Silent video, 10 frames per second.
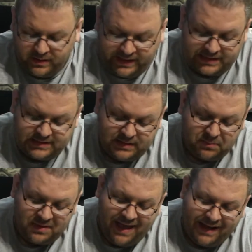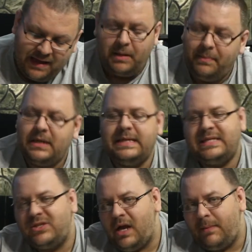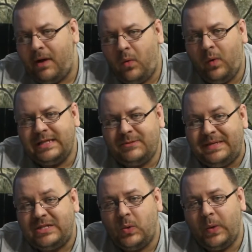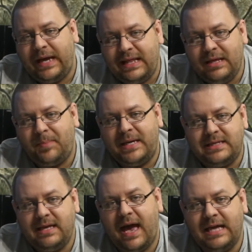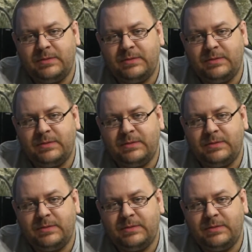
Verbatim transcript: against the black. But let's talk about what's between the PCI